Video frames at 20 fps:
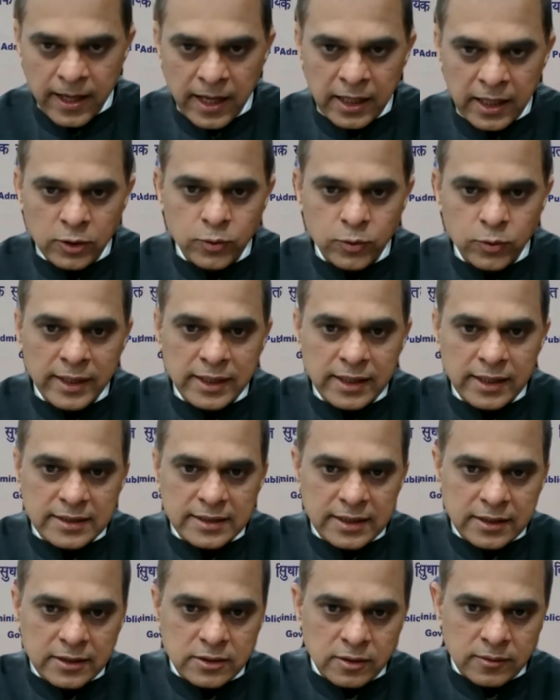and
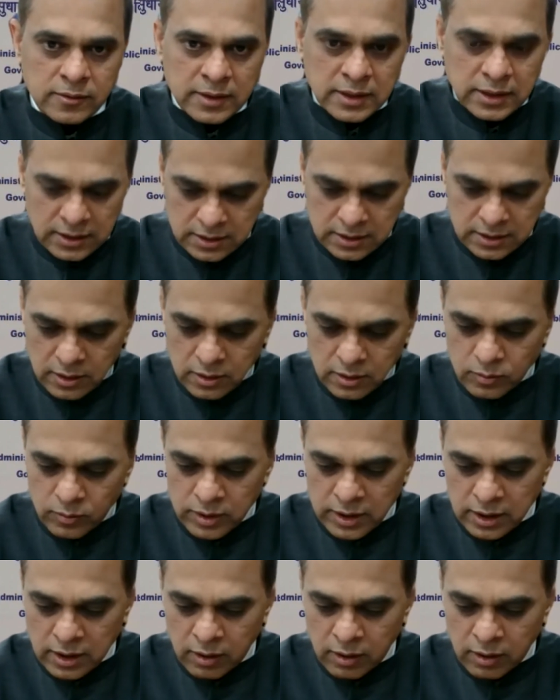26 of these were